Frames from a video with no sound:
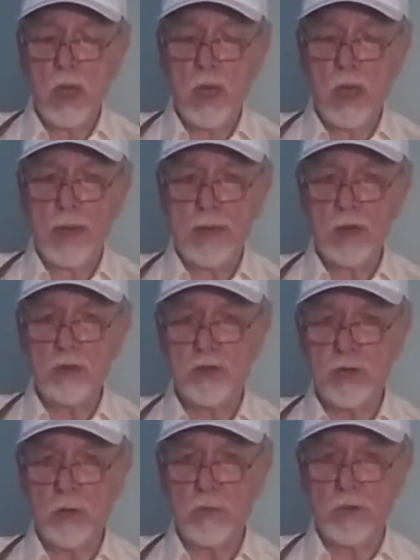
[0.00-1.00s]
I didn't
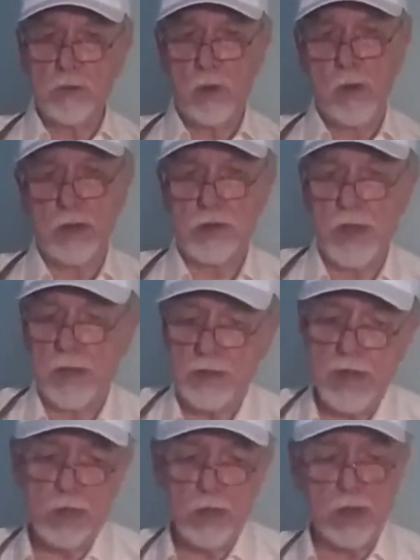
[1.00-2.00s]
show the drawing
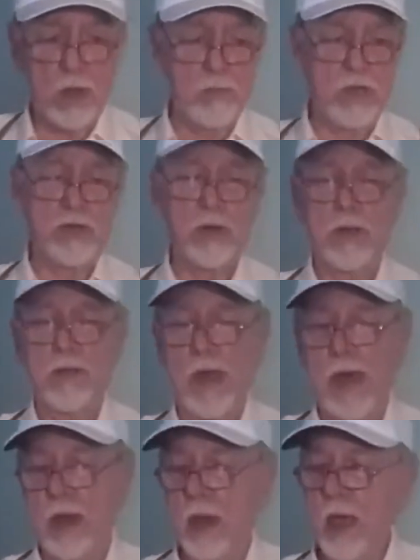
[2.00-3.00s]
technique, and let me show you
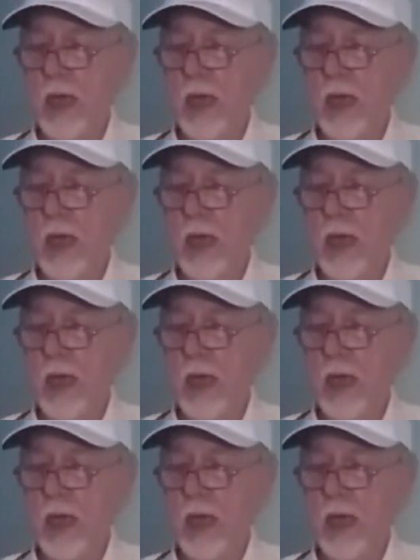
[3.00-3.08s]
that.